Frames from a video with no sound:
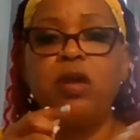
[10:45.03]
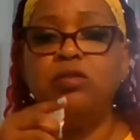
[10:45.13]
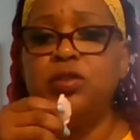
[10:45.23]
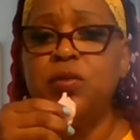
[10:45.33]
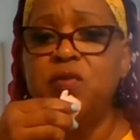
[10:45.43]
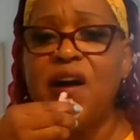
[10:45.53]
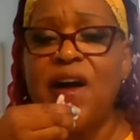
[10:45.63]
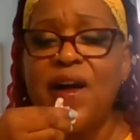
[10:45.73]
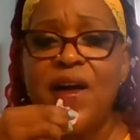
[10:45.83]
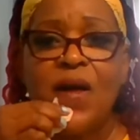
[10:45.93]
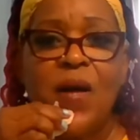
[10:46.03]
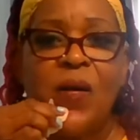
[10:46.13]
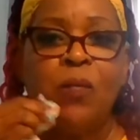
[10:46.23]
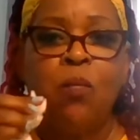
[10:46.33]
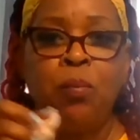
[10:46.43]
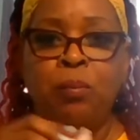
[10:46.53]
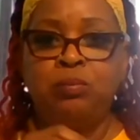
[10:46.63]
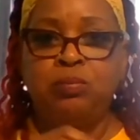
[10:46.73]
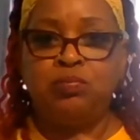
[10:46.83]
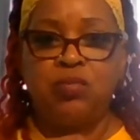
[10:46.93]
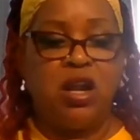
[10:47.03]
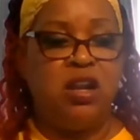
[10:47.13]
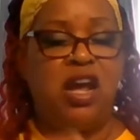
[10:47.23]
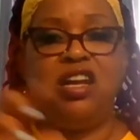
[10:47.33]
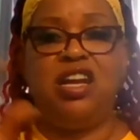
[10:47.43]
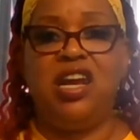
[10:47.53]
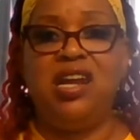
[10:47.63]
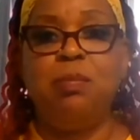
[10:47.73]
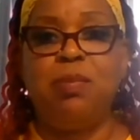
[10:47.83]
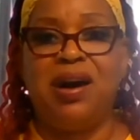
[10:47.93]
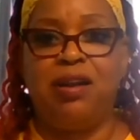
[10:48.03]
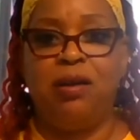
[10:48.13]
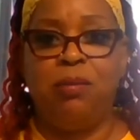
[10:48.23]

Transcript: Do not let anybody